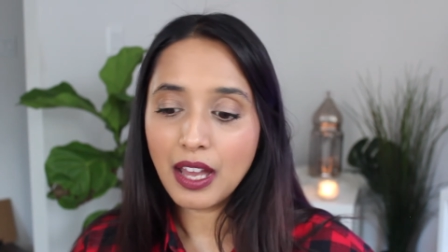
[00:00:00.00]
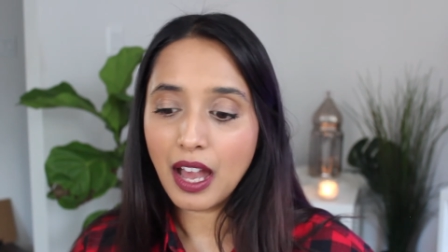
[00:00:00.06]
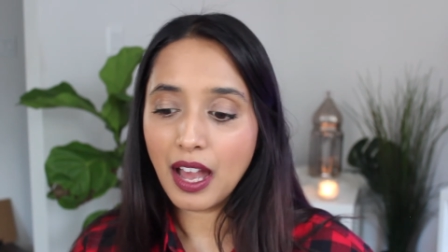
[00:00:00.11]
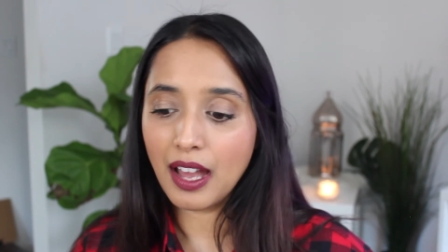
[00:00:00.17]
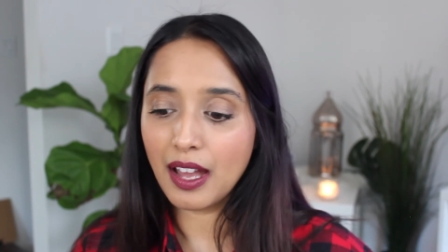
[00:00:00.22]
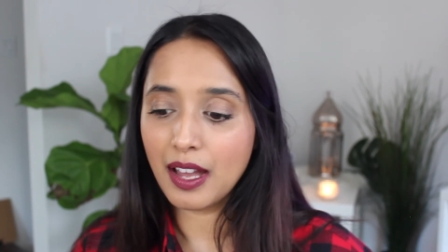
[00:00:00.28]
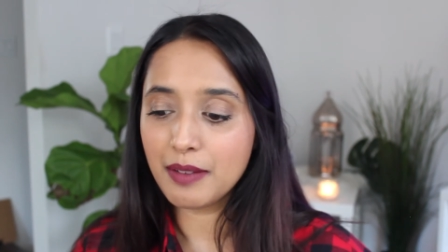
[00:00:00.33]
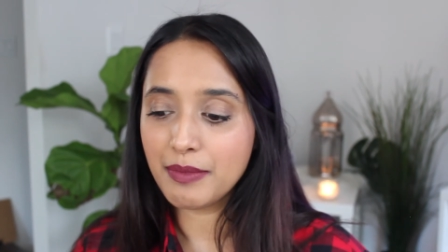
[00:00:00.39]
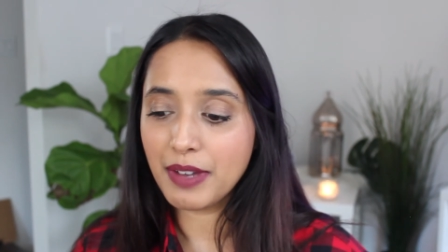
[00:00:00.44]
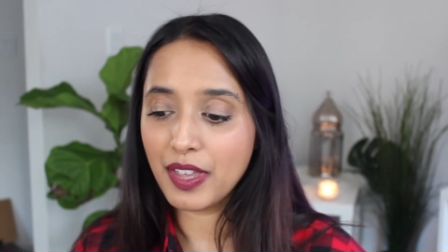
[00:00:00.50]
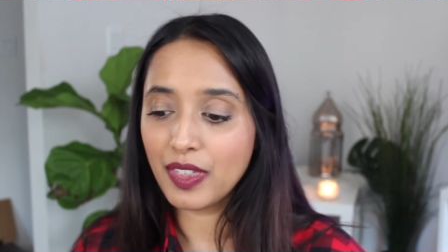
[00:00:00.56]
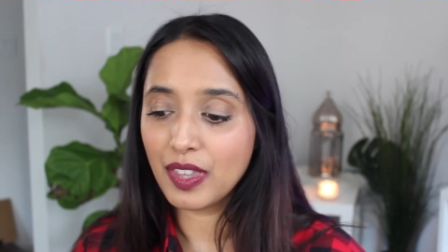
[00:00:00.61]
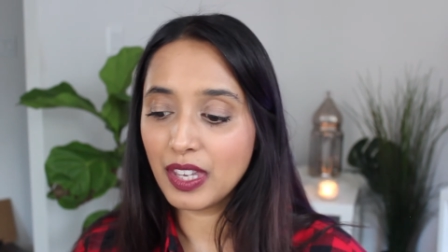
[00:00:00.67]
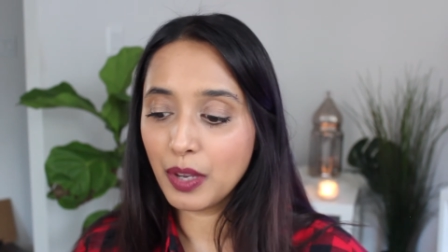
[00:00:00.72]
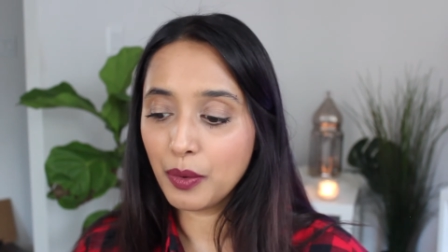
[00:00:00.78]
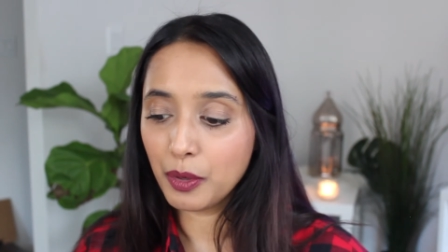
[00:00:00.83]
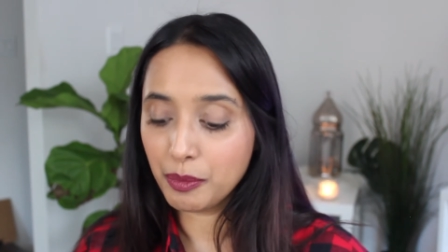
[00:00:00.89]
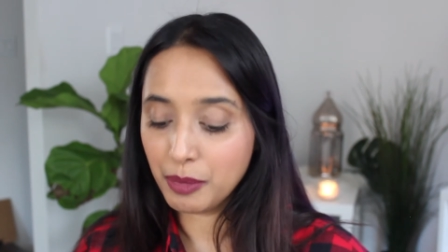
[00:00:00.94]
I
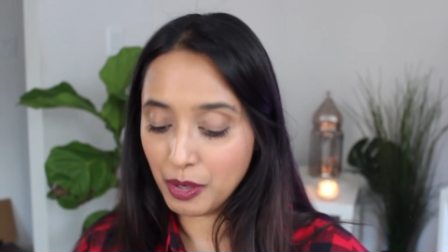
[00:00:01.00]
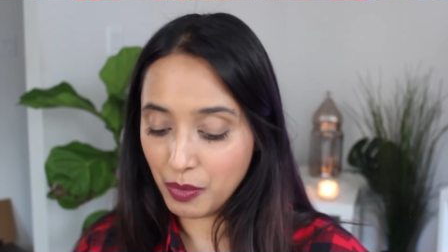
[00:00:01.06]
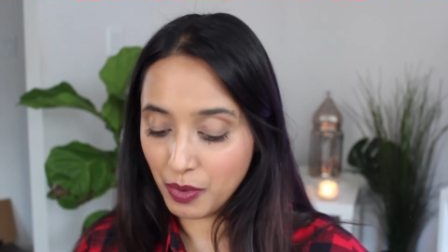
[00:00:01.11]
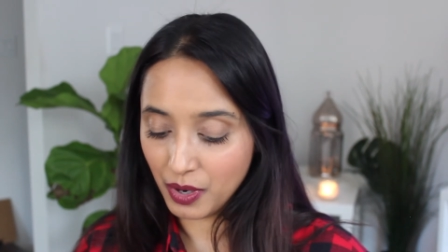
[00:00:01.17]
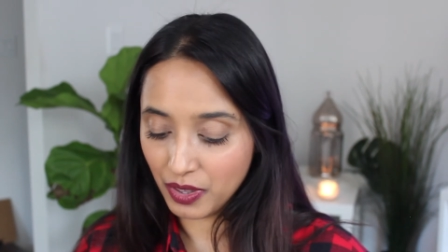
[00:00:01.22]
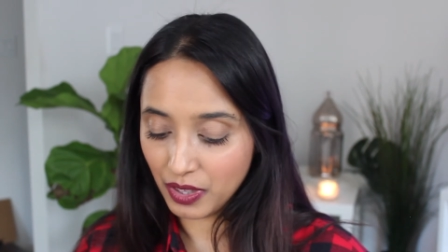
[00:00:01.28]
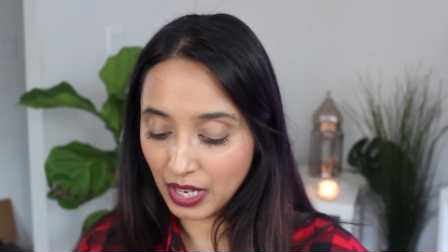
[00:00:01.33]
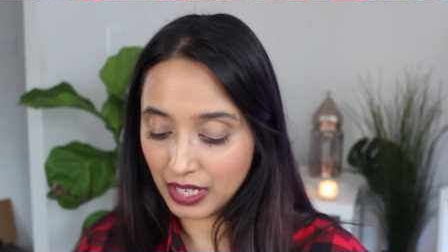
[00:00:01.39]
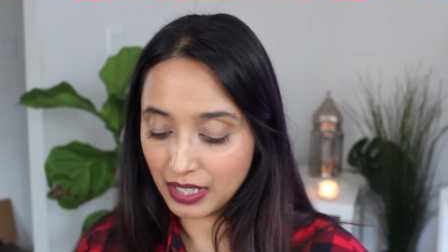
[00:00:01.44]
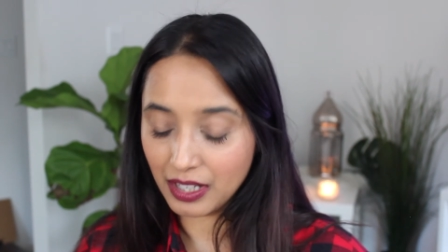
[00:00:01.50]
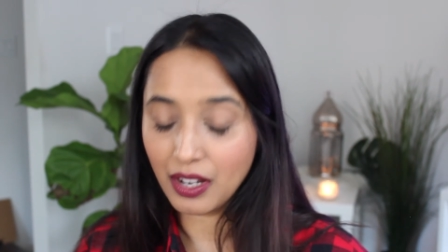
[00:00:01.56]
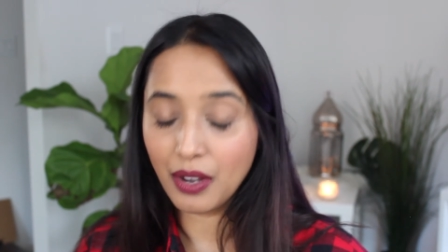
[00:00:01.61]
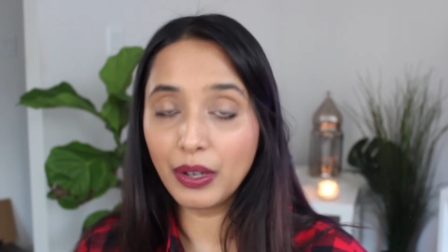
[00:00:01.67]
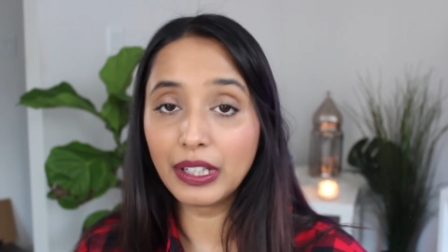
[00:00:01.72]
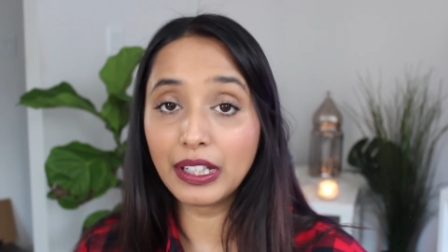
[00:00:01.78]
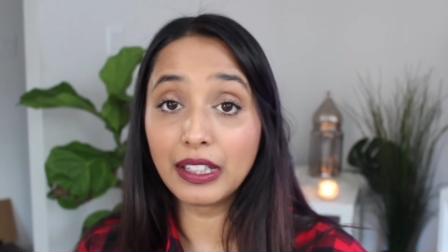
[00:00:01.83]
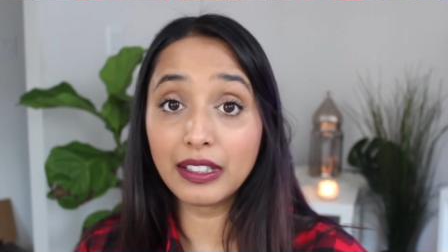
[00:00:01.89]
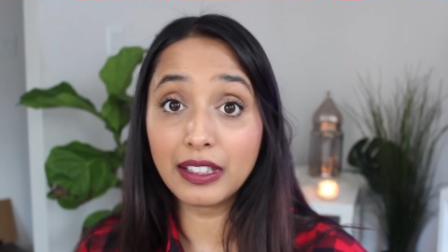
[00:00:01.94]
think it would be worth kind of
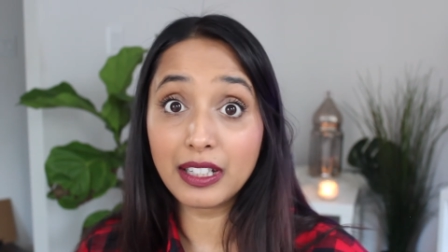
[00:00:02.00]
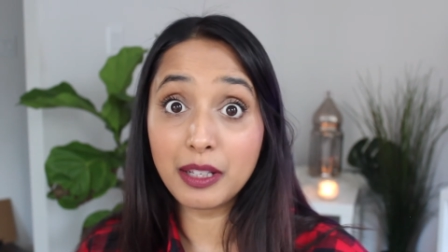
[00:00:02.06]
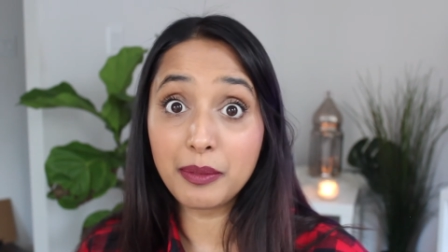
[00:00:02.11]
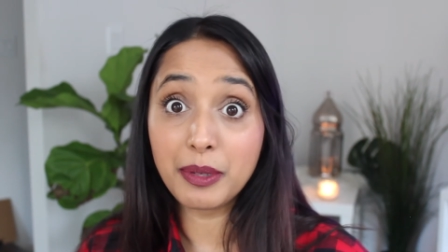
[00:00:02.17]
going a little